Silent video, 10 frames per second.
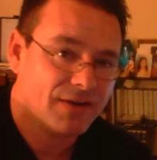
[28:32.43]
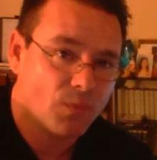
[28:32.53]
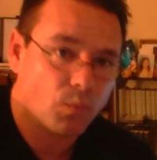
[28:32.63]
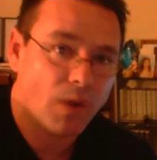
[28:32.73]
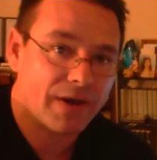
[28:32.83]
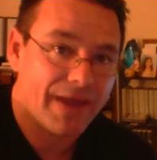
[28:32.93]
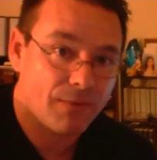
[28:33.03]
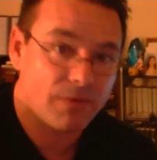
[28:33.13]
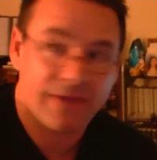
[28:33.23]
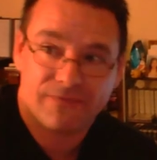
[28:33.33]
what
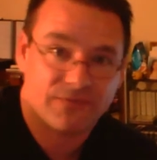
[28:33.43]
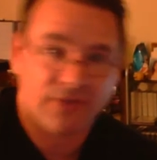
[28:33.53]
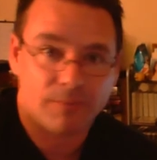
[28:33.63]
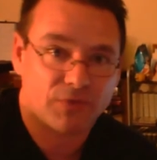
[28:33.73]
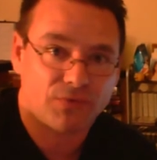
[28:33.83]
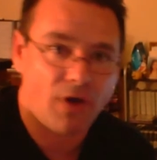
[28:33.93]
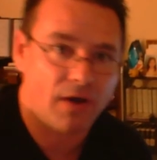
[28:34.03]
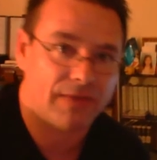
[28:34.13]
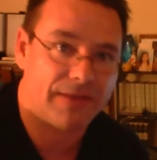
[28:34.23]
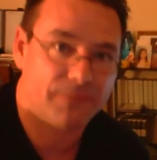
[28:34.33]
if something was
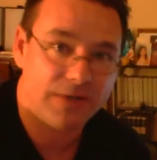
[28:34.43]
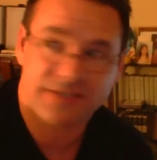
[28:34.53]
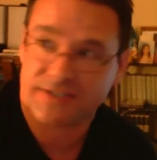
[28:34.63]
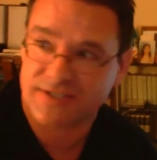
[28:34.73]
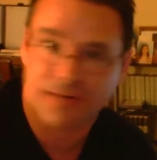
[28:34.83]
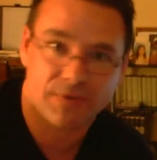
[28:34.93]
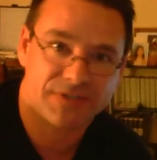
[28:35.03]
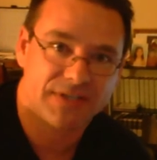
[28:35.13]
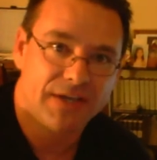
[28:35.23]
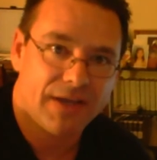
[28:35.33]
wrong. Like for instance, there
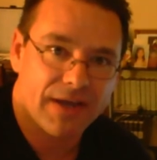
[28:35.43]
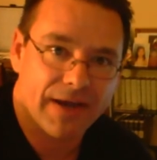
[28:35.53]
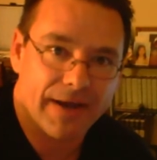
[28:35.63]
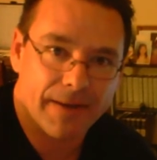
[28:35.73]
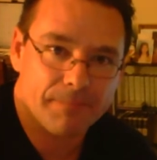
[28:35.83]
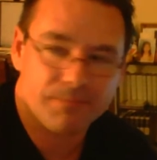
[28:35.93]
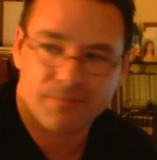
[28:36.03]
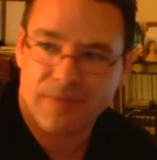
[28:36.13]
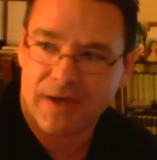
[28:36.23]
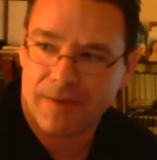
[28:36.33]
was
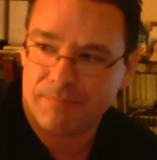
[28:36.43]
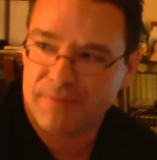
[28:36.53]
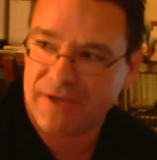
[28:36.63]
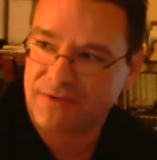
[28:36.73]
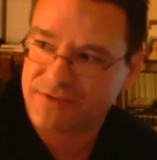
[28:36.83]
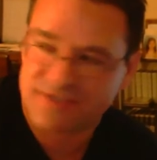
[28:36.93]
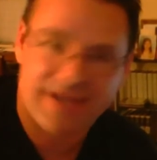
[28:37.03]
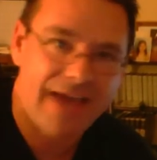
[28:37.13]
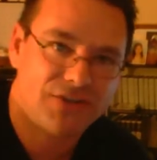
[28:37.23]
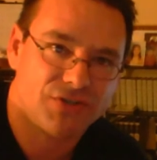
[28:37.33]
a big
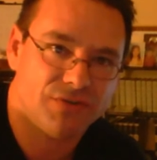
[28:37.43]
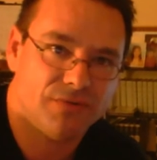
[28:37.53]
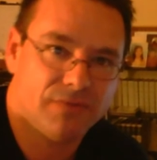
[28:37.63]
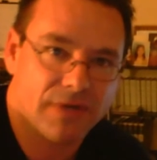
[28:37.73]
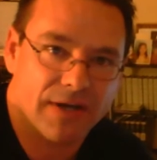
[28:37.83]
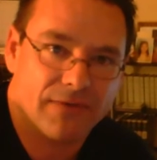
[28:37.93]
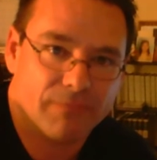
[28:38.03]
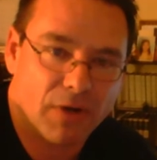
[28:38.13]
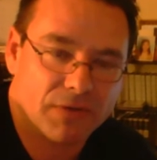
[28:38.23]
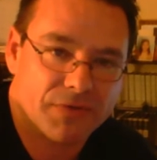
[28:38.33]
statue of
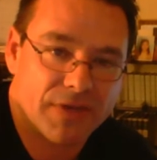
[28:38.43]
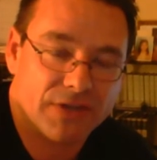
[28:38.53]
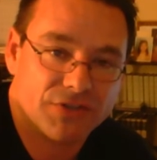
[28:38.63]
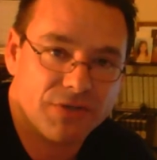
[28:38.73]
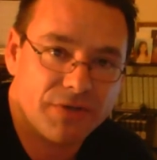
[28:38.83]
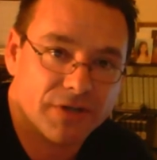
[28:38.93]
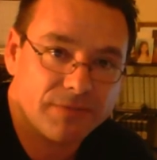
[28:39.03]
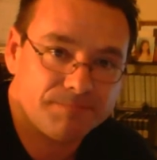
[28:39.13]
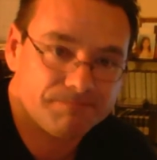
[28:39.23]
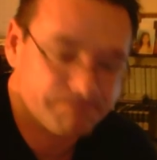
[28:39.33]
Martin Luther King
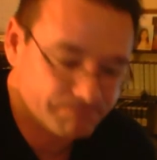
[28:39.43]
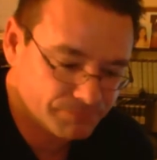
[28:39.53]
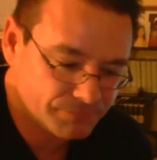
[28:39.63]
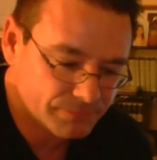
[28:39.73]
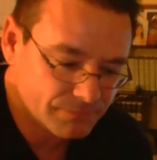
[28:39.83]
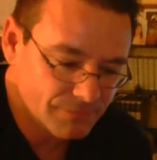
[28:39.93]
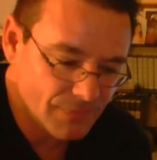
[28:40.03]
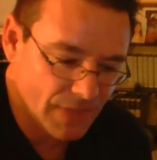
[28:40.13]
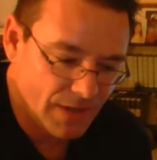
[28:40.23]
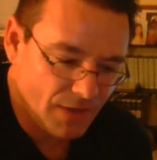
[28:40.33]
Jr.
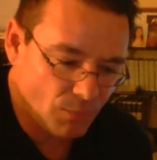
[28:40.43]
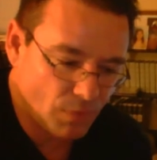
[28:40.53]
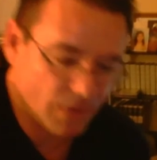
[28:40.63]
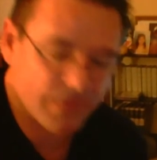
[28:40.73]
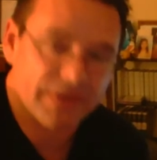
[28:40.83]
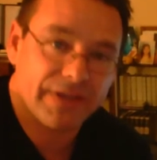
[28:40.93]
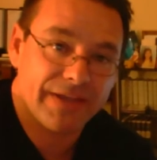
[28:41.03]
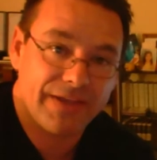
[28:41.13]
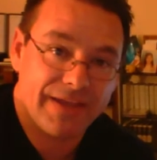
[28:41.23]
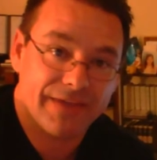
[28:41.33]
where
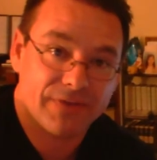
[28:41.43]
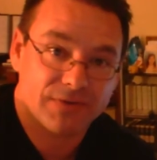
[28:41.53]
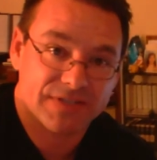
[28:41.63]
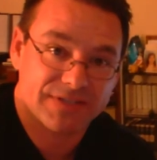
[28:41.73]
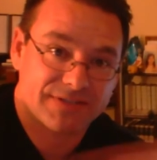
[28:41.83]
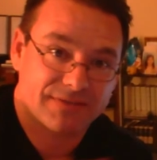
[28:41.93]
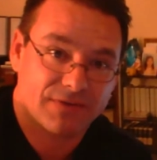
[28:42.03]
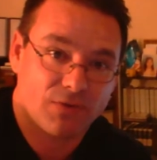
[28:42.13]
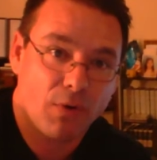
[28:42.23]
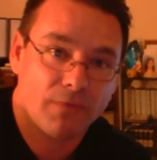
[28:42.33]
there was
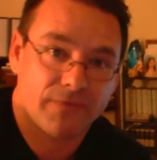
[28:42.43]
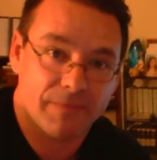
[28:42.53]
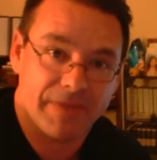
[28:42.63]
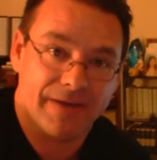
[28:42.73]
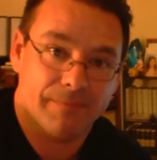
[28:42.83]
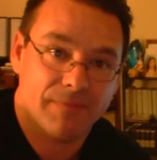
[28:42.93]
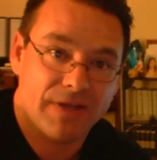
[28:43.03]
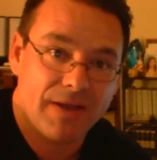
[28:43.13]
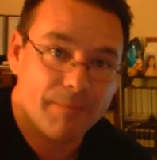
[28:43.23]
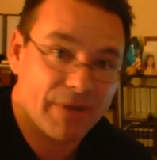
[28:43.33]
a quote from him,
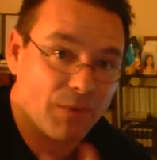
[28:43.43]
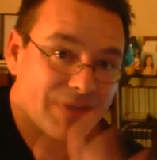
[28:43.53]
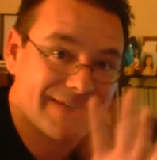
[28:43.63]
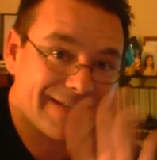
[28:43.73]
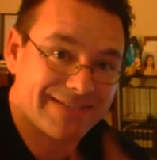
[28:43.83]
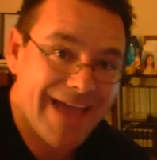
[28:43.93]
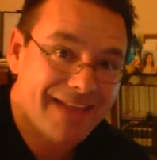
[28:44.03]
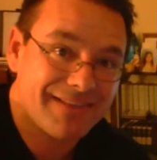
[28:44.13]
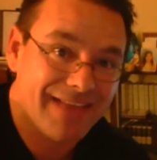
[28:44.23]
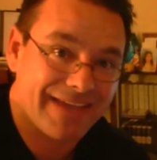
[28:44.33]
but it wasn't
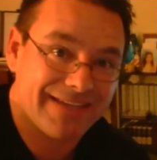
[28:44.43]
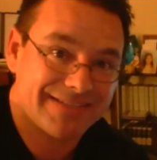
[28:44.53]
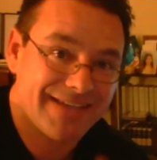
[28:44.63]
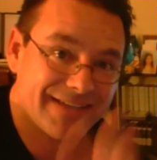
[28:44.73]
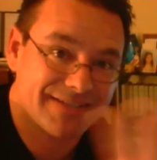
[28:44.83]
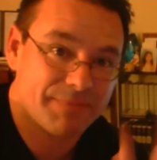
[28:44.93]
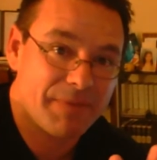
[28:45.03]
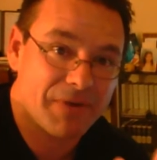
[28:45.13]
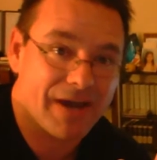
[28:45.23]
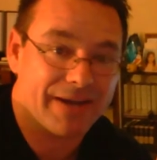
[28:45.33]
exactly like he said. Some
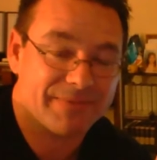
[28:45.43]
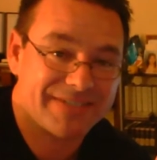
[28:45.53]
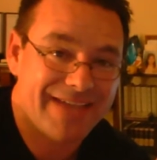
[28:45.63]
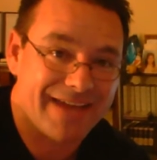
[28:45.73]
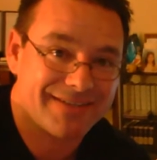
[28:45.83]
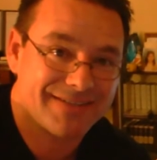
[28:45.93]
people got upset.